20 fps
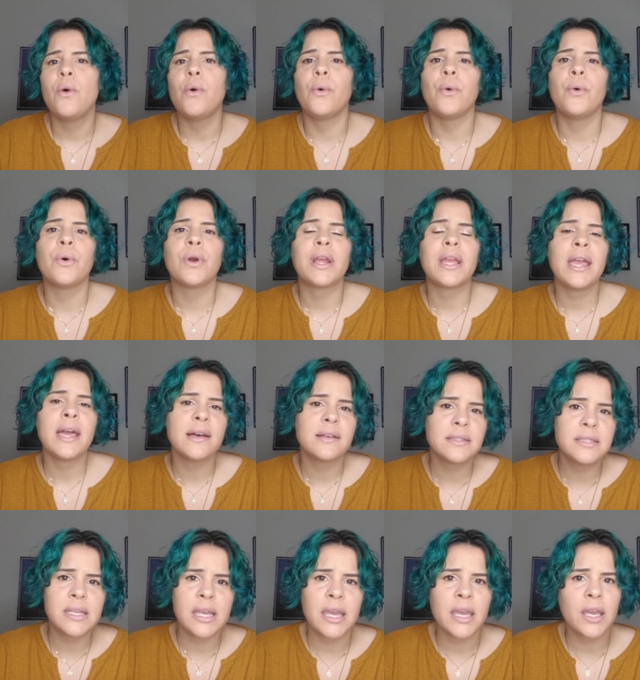or
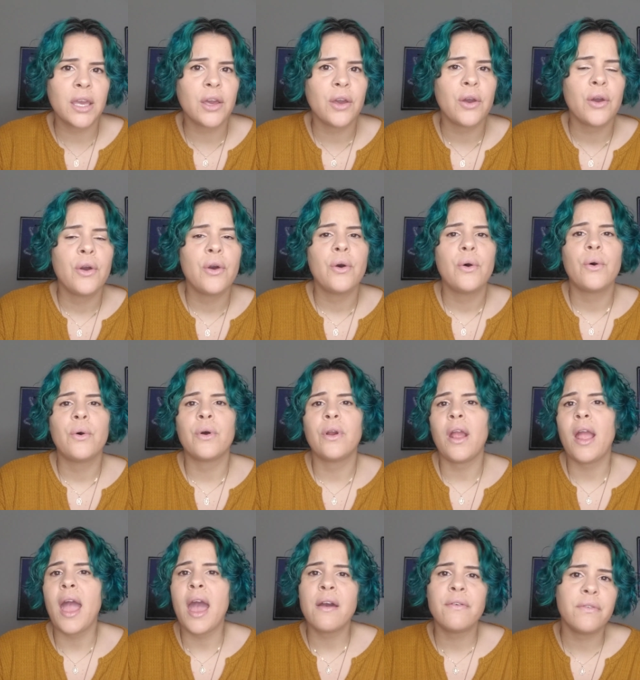Celtic or
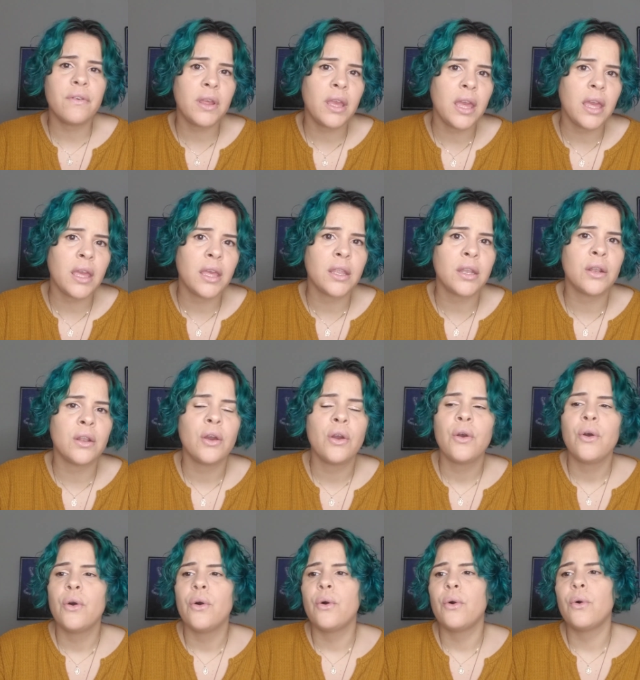African
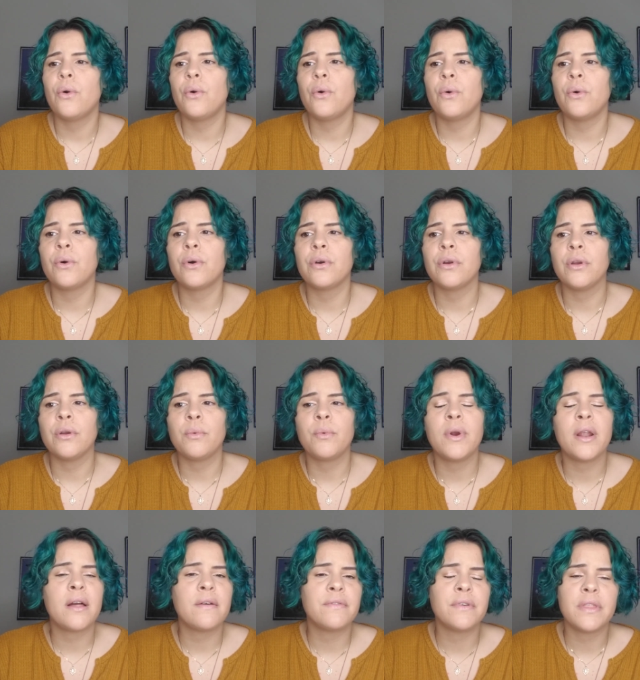or
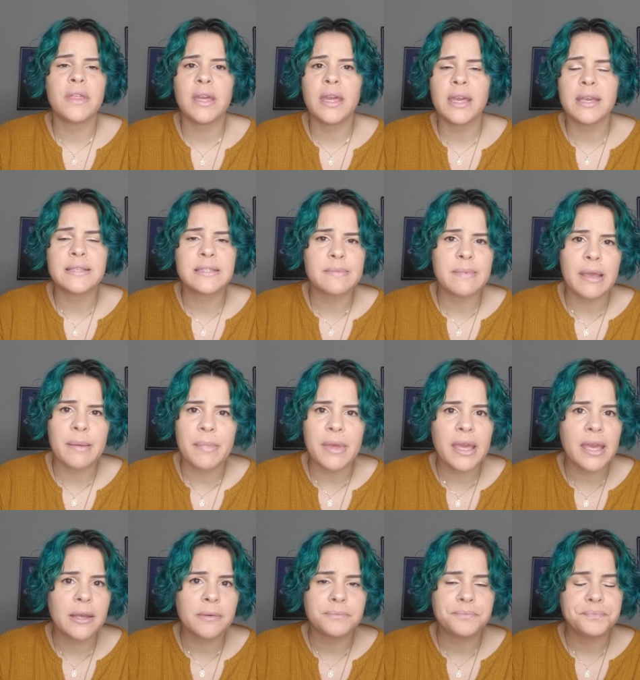whatever the case may
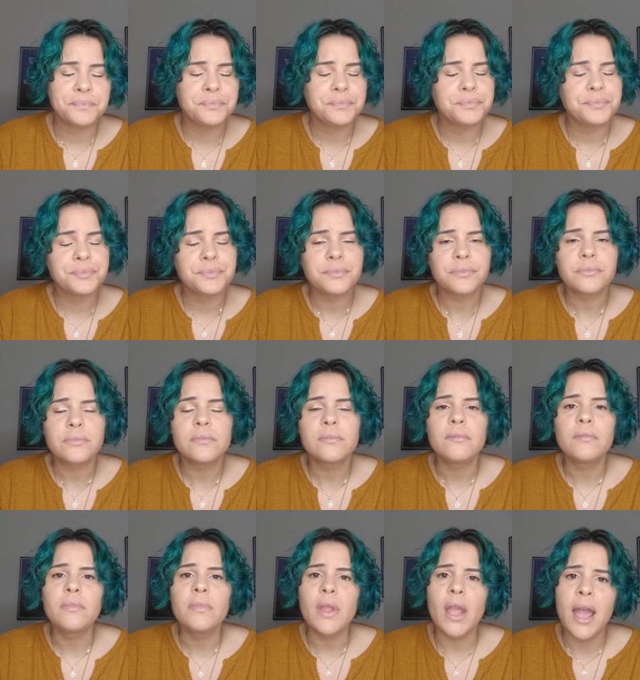be.
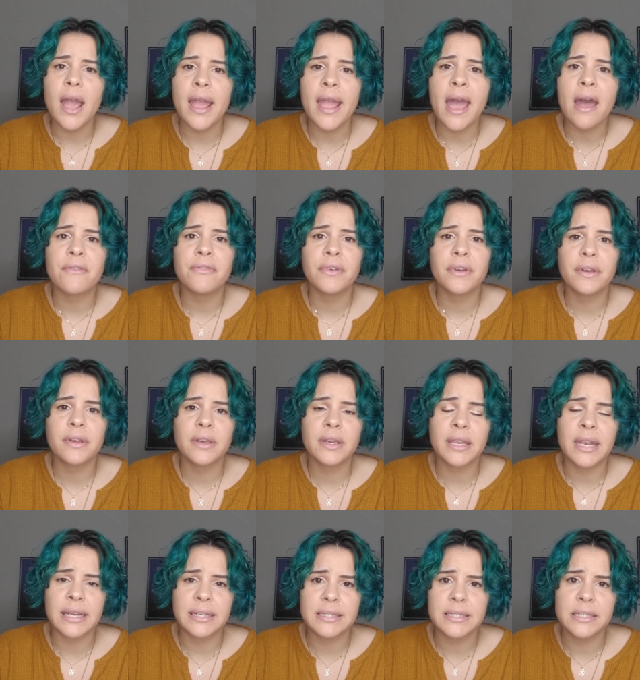I have
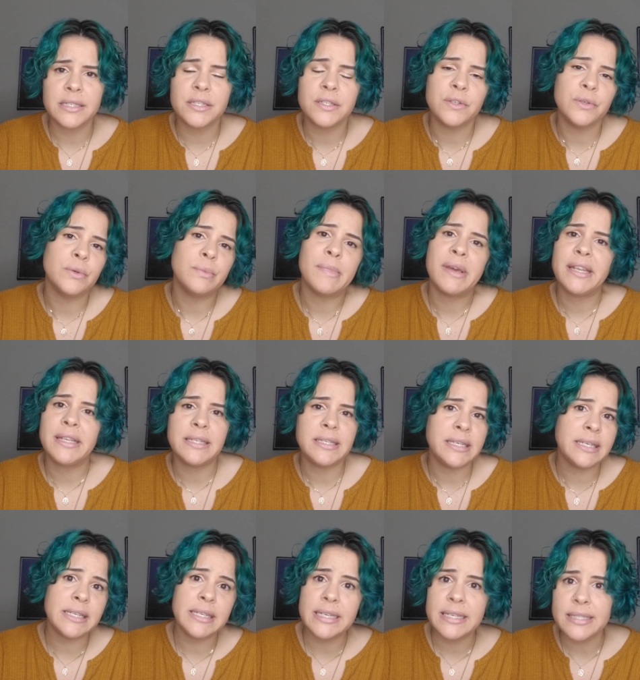connected to many
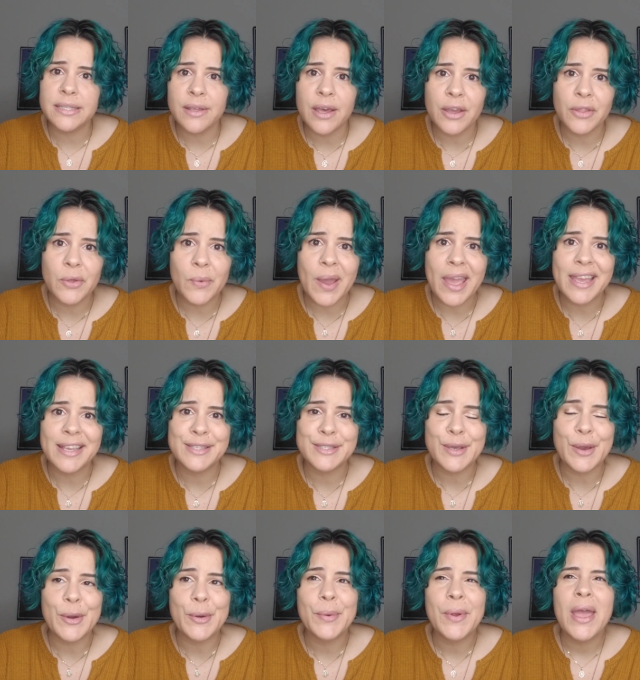deities along the way.
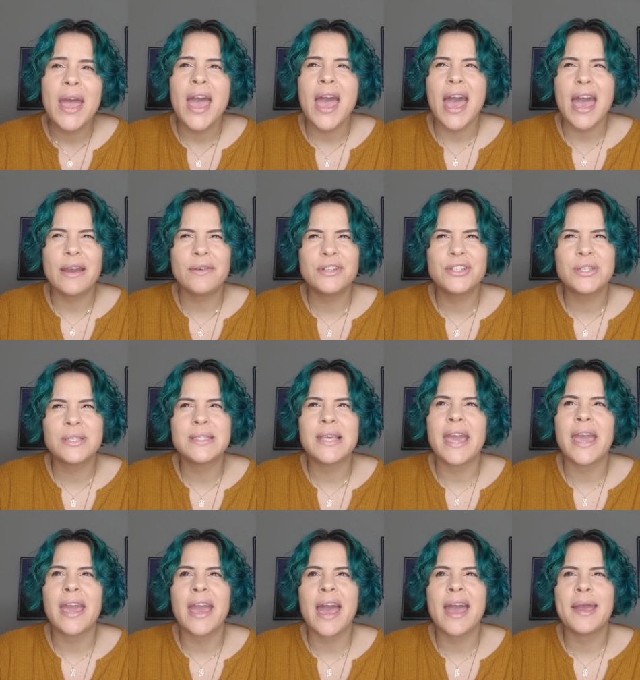So I would just
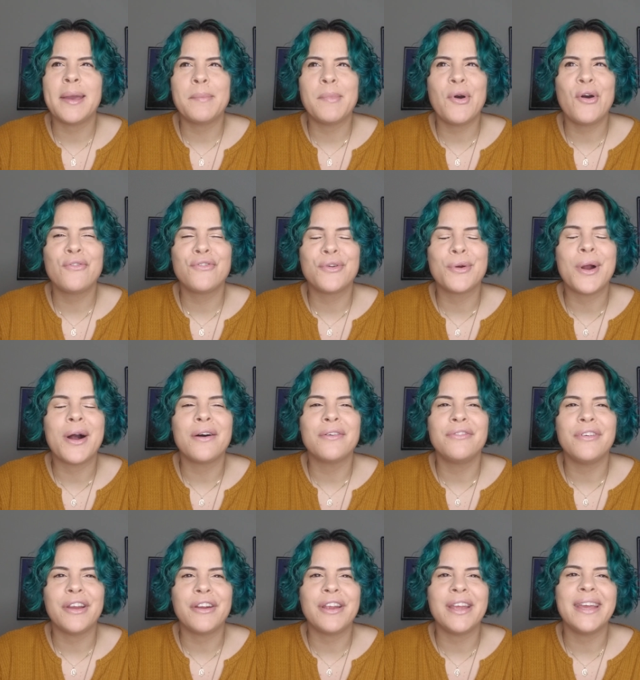say I am overall
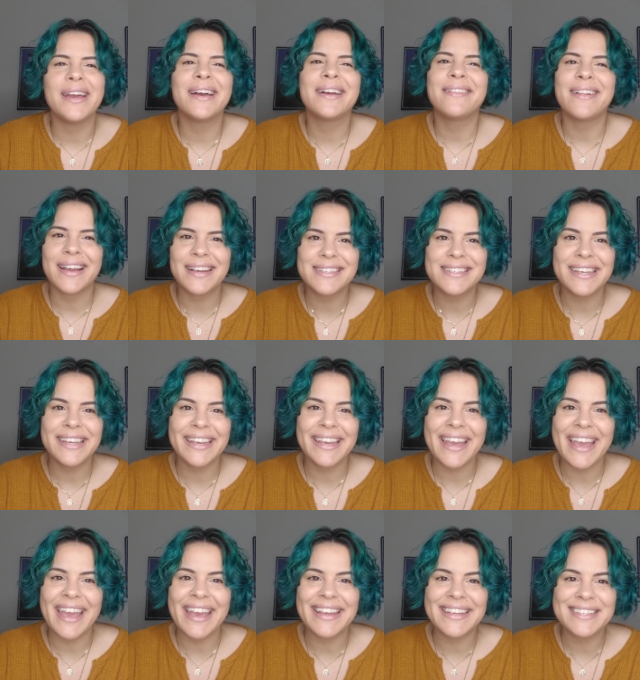very eclectic
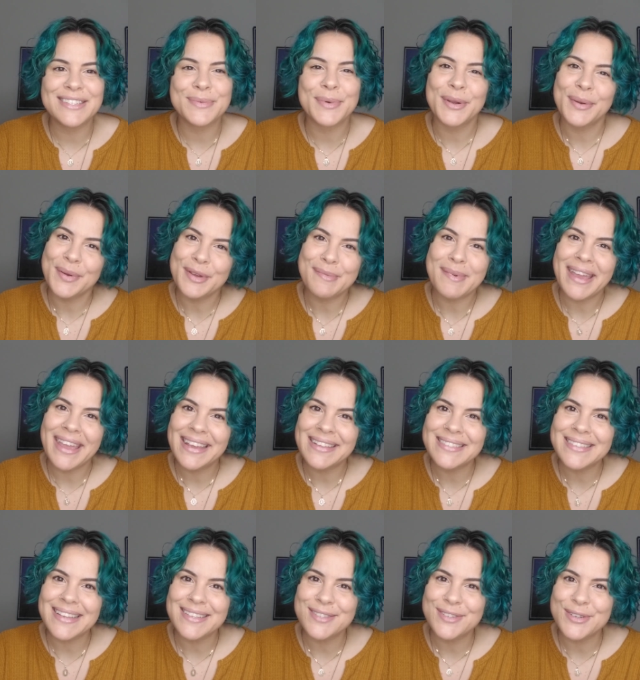and work with my
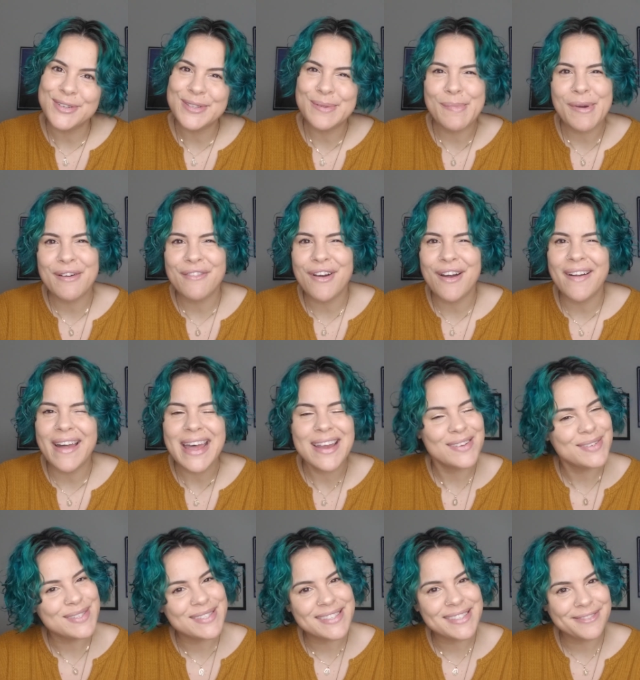ancestors above all
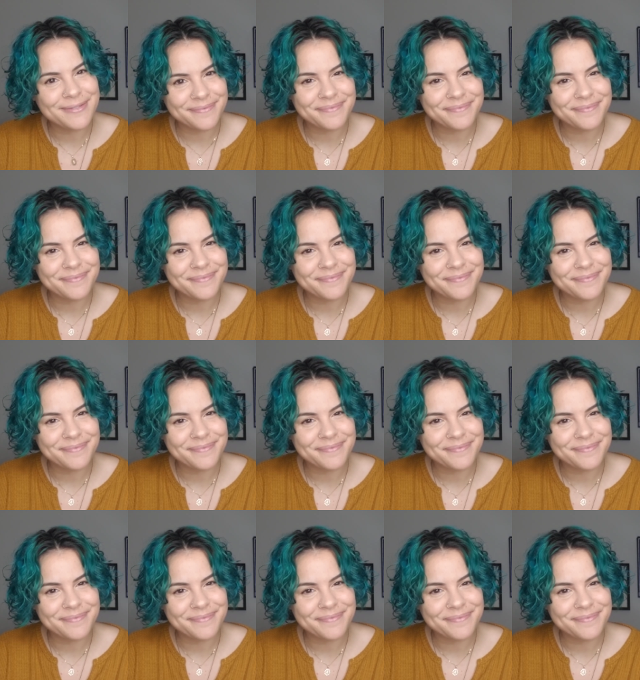else.